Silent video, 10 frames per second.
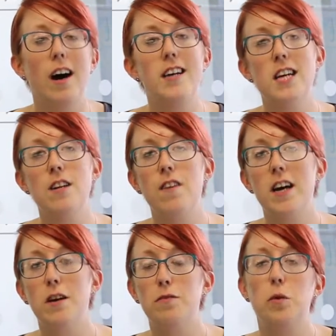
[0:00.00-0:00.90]
Identify
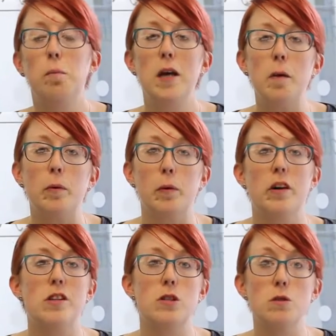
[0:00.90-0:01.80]
helpful people
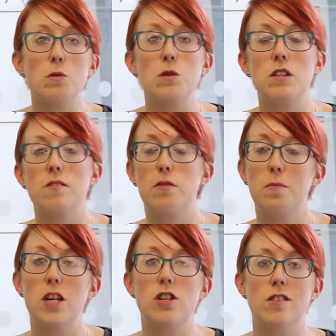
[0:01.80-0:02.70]
and sources of
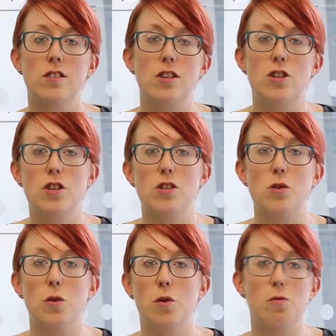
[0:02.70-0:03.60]
information, such as
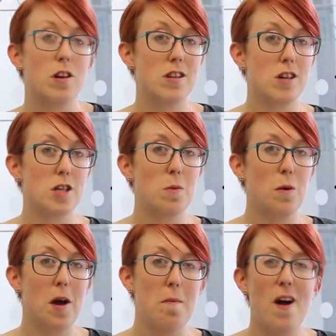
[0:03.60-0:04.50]
your research
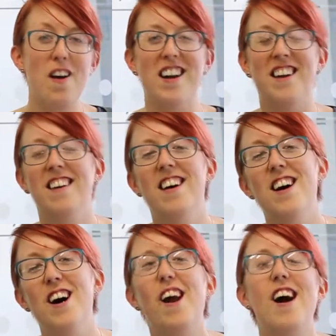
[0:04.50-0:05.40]
support librarian,
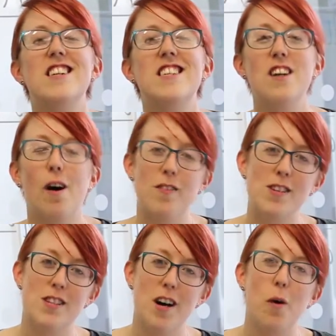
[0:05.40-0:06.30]
an IT
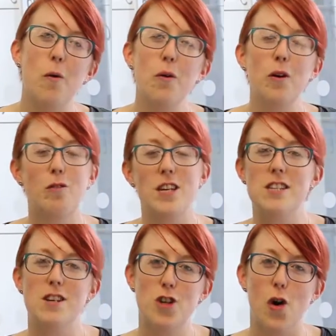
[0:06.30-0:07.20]
officer, or your
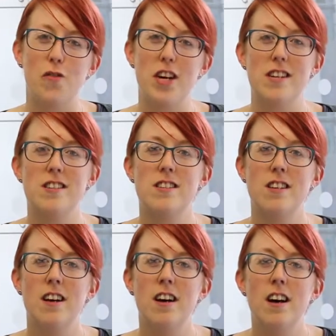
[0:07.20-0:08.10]
research office.
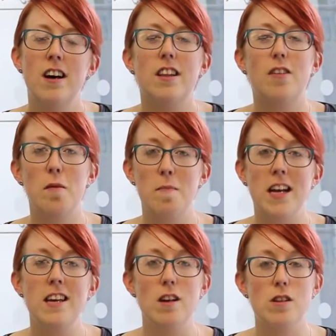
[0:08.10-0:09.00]
There are
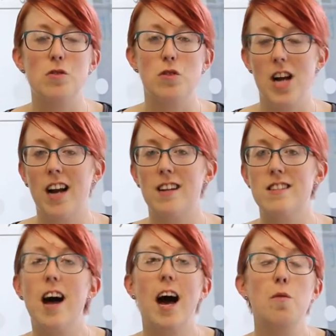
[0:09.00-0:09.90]
many useful
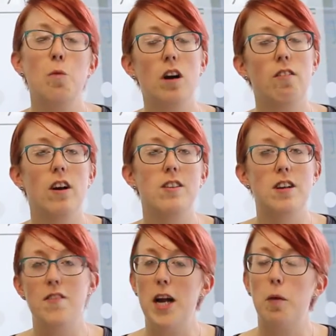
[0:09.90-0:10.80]
checklists and workflows
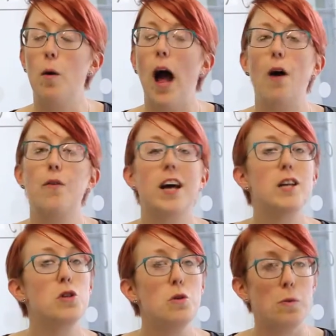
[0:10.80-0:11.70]
available out there
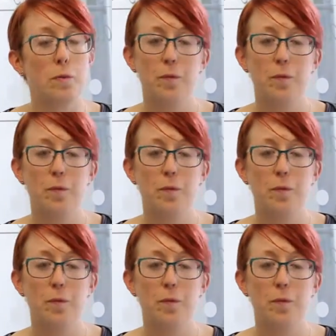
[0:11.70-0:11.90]
too.